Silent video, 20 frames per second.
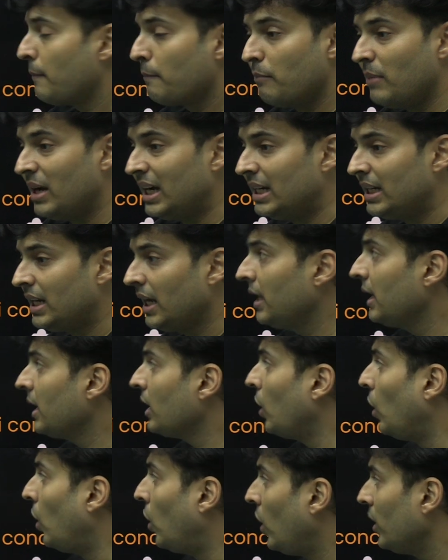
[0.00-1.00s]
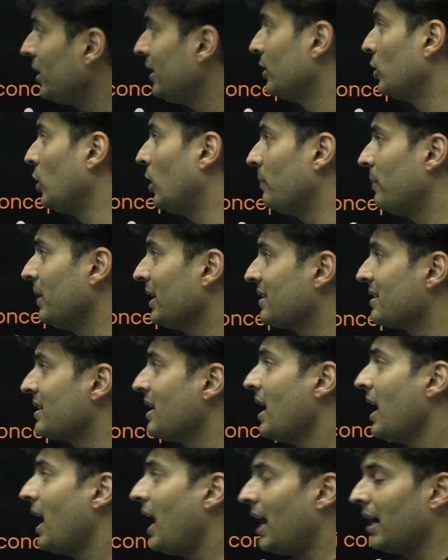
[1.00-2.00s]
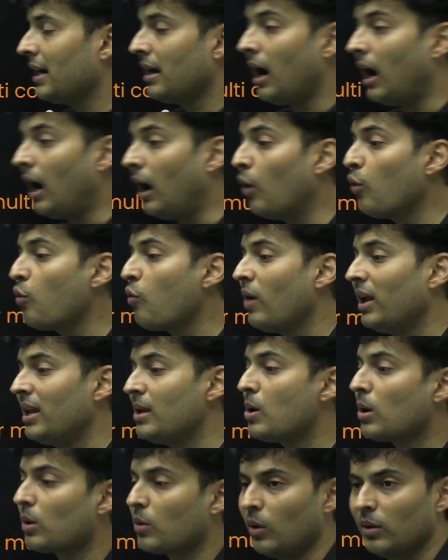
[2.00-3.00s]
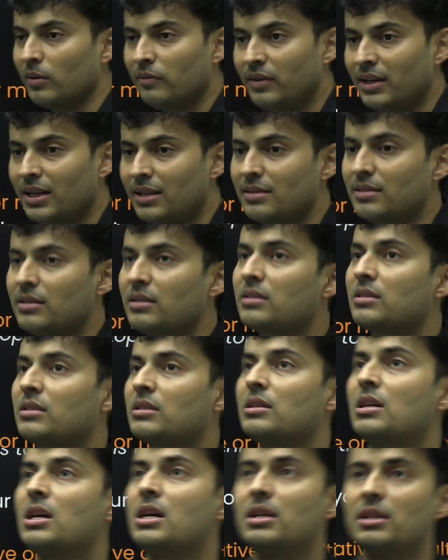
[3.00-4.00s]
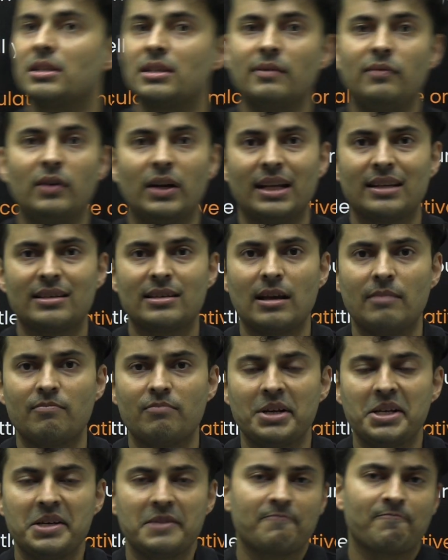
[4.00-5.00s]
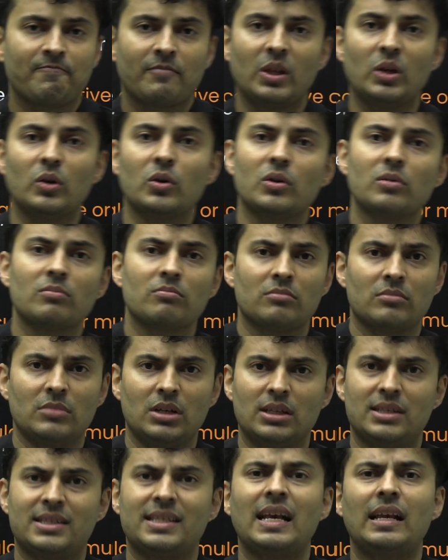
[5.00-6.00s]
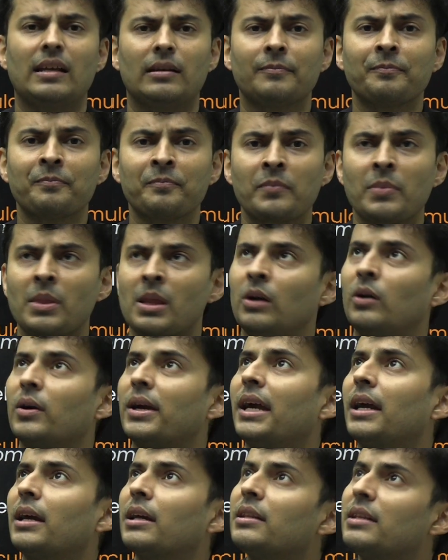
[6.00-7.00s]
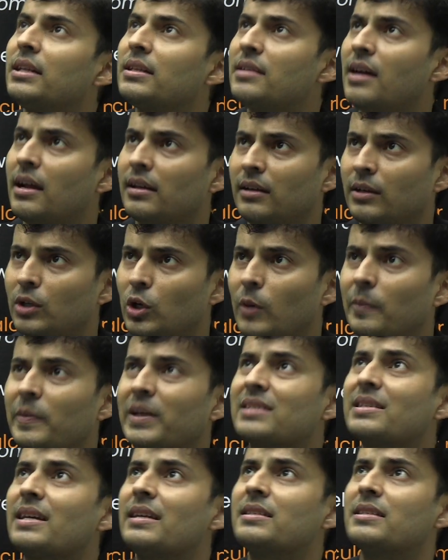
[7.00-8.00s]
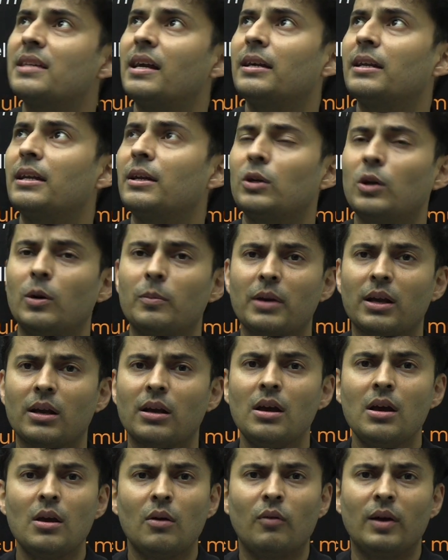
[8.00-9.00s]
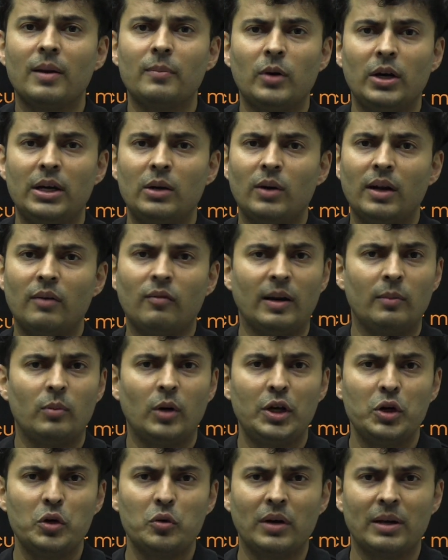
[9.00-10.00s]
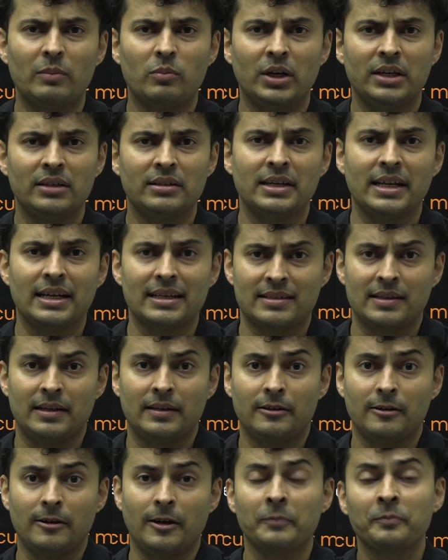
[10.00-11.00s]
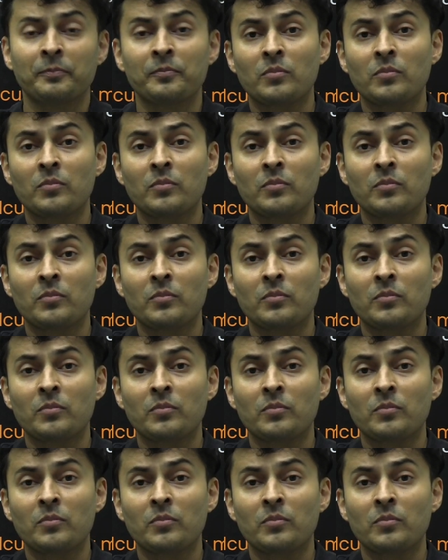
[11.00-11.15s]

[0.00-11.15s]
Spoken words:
maintaining all the topics and how well your confidence is. Say, for example, you know, a cell. Okay, these are the topics, NCERT topic 1.1, 1.2, 1.3, etc.